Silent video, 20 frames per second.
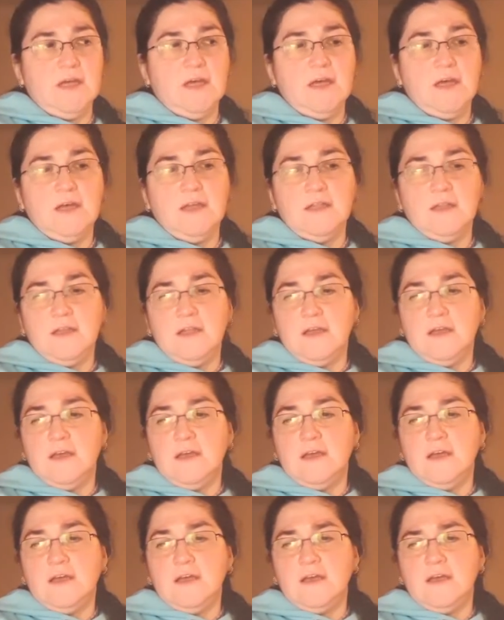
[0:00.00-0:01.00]
and
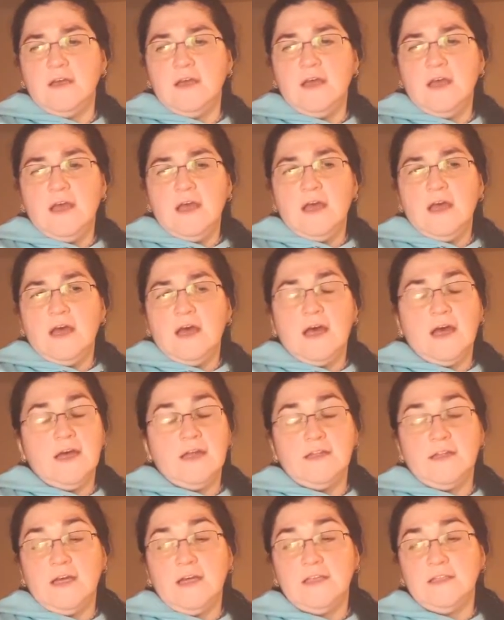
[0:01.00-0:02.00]

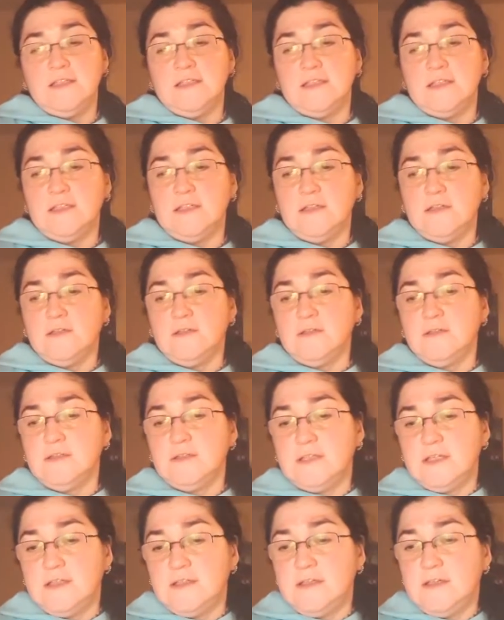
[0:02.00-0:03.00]
I didn't know
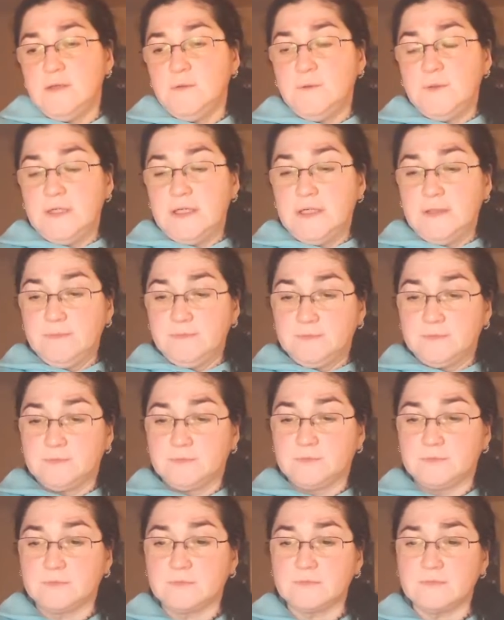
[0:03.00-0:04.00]
that there were
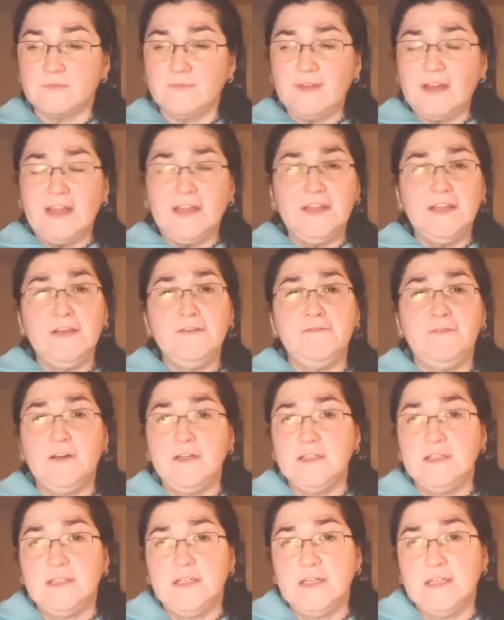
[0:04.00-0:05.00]

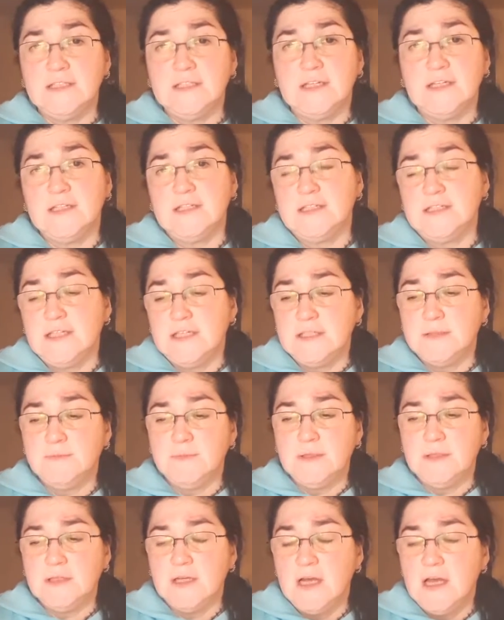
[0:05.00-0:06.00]
different tests and
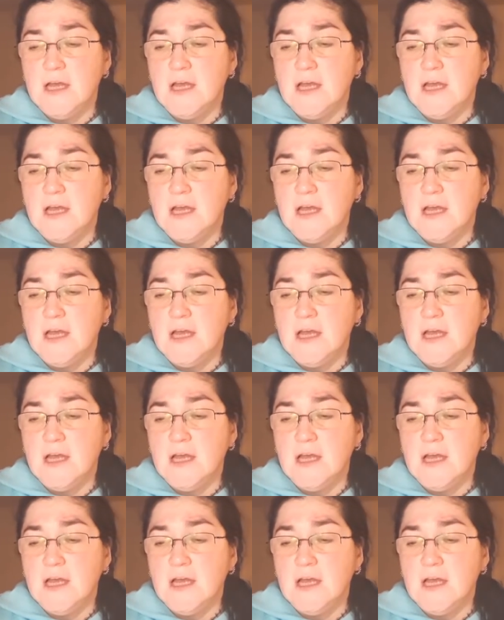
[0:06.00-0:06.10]
assessment.